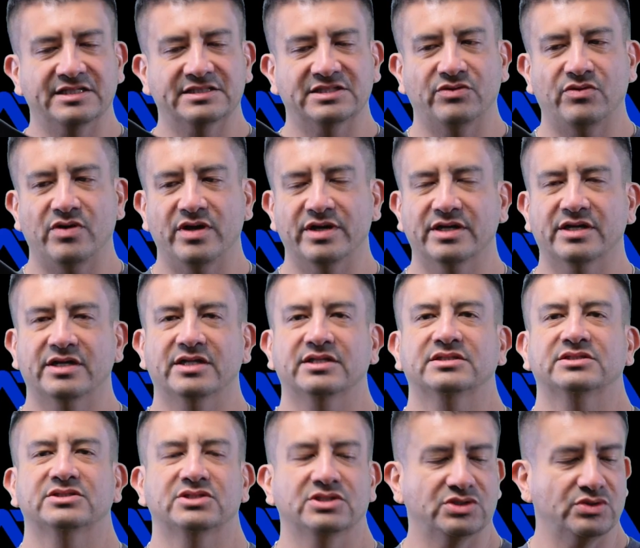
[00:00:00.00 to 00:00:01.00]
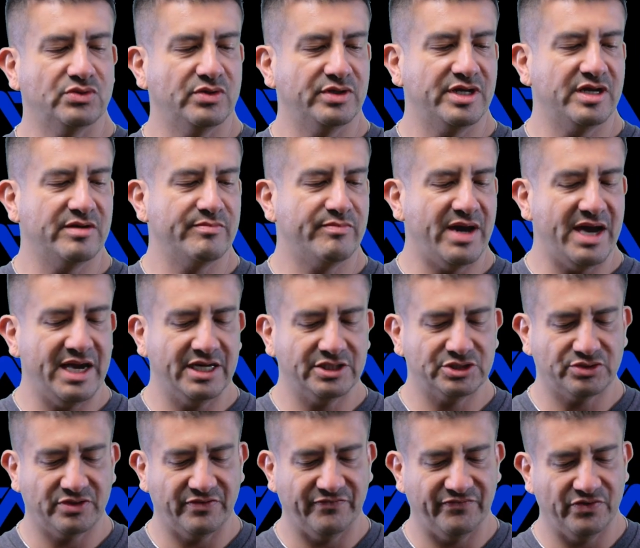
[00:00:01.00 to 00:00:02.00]
us and wanted us to do an
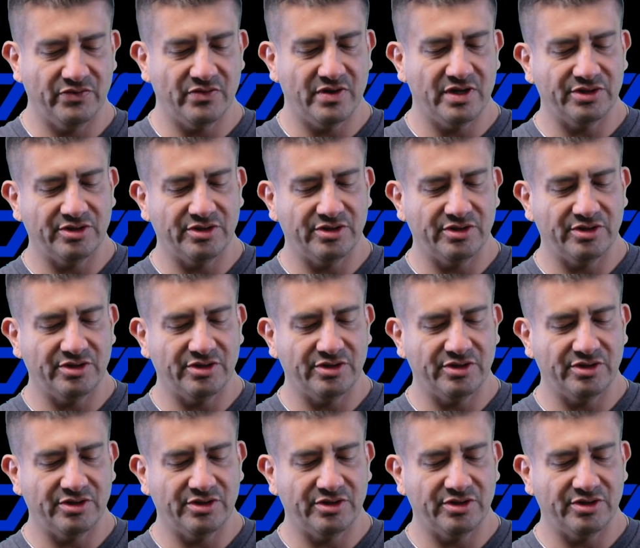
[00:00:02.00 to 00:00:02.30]
unbiased review